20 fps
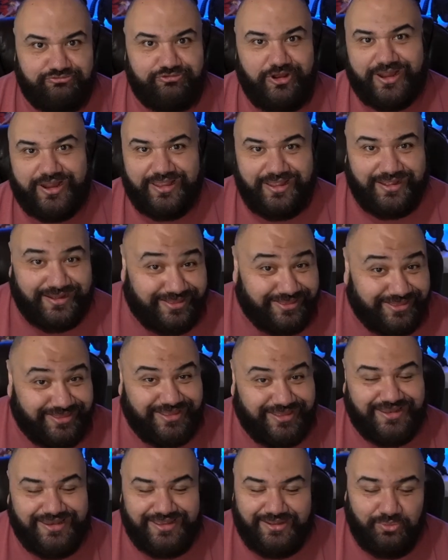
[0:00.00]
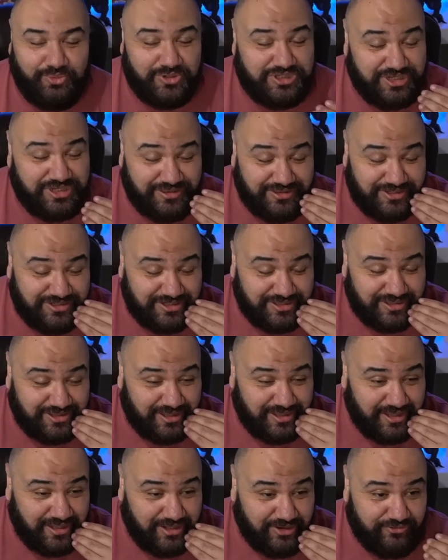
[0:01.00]
wrecking a city, which is just
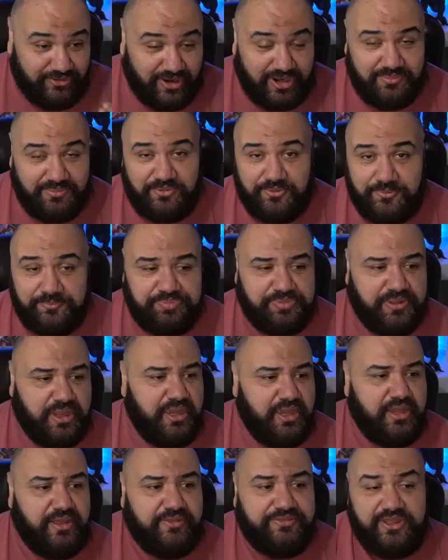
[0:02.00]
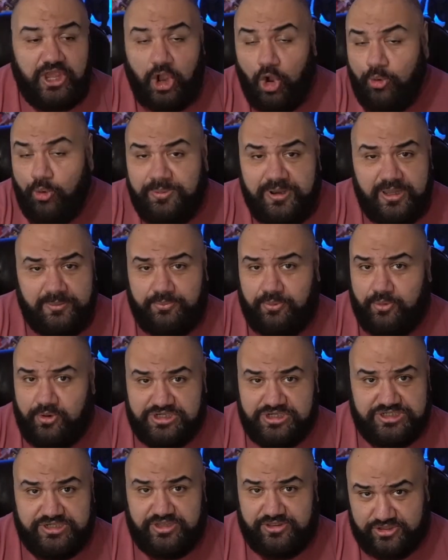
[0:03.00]
incredible. The opening
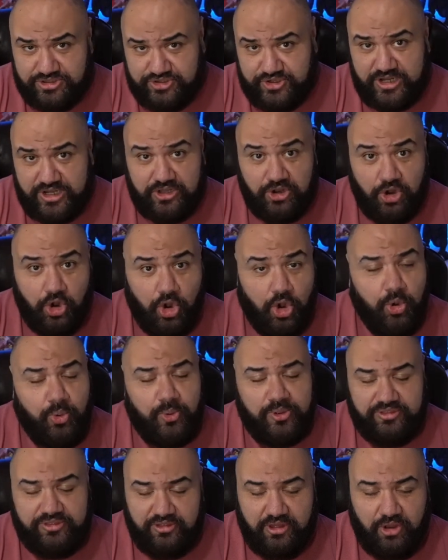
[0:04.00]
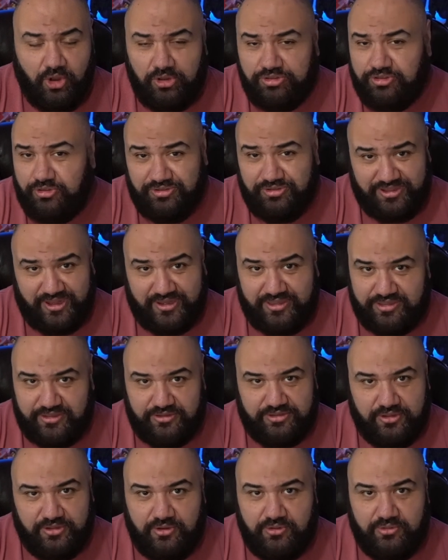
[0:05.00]
portion of the trailer always also sets the
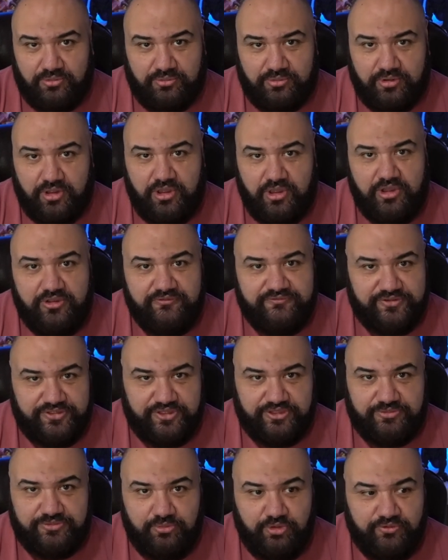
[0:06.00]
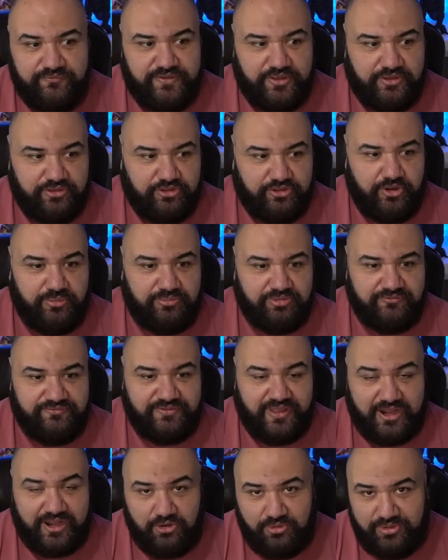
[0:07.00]
tone for this movie in terms of
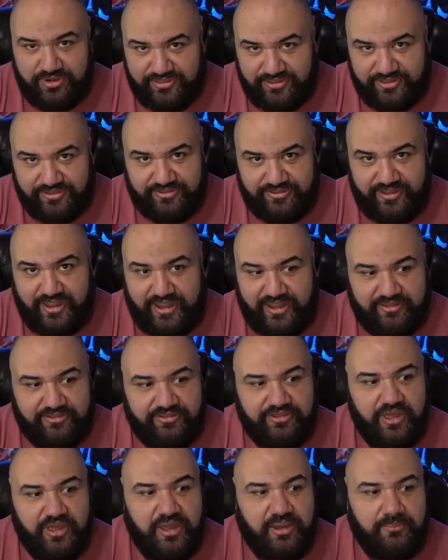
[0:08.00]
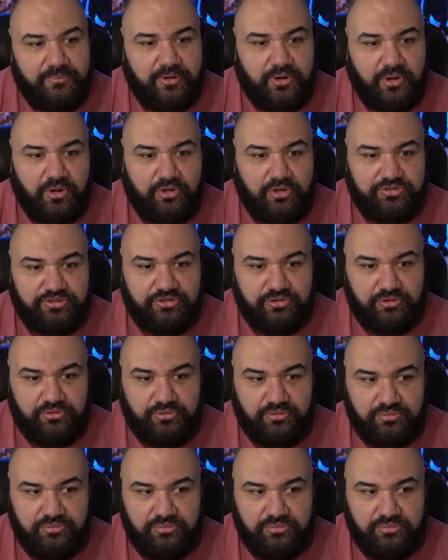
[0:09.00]
not only the stakes, but also